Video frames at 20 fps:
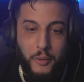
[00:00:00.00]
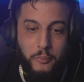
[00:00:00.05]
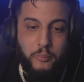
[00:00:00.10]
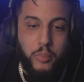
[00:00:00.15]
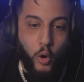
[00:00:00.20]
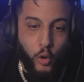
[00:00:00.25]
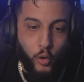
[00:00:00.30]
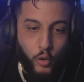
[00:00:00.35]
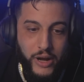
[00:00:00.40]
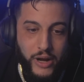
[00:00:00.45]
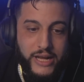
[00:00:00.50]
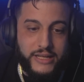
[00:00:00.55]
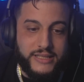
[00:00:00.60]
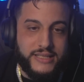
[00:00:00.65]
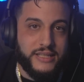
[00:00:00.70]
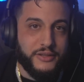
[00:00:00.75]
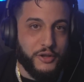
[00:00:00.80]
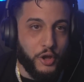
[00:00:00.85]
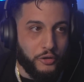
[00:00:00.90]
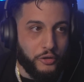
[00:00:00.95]

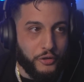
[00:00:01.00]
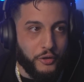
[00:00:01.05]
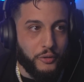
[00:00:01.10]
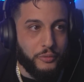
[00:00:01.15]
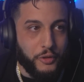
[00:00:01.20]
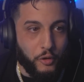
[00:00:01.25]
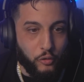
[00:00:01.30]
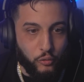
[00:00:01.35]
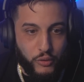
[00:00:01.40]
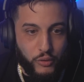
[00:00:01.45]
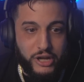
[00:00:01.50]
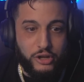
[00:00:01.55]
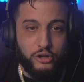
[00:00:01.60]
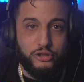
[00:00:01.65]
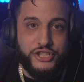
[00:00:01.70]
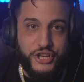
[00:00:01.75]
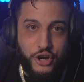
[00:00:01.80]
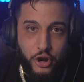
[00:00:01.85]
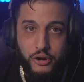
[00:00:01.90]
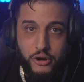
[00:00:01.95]
point, the real
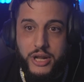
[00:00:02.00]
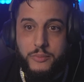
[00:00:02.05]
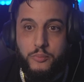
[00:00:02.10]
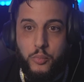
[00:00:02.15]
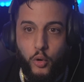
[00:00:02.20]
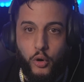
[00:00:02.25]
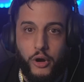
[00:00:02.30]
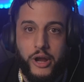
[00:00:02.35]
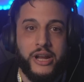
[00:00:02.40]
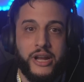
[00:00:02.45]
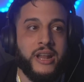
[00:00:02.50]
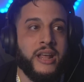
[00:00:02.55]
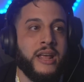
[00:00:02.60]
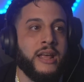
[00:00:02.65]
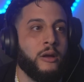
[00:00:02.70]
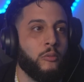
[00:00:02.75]
turning point.